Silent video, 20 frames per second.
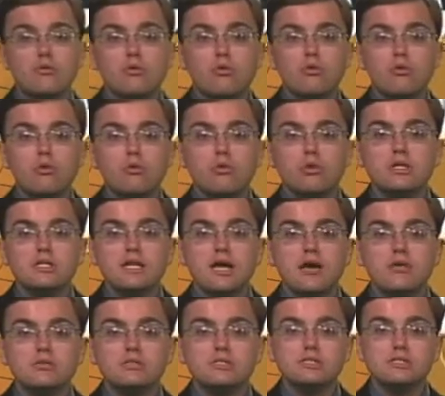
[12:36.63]
We'll cool it
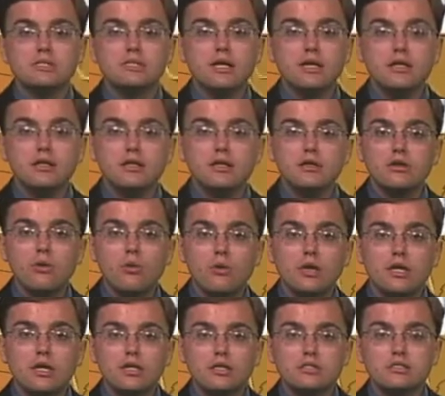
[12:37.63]
down slightly
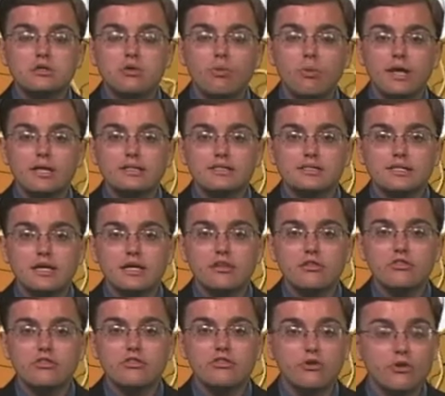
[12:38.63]
going into Wednesday
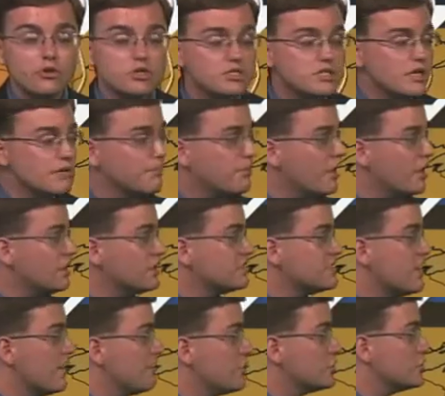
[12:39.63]
and Thursday, but
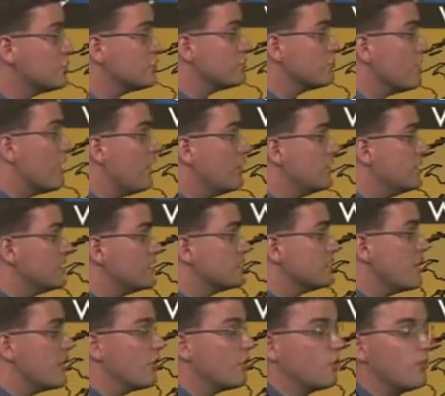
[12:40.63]
temperatures throughout the
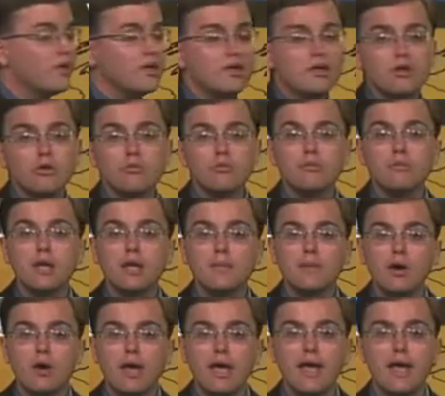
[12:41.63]
entire week going to remain
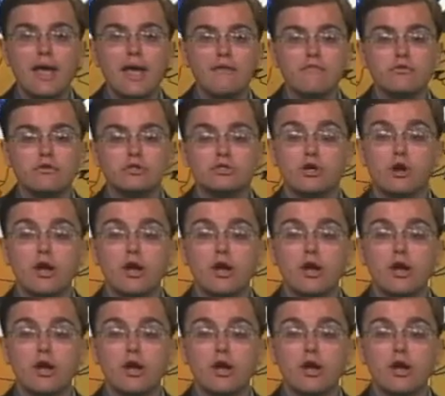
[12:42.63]
about average.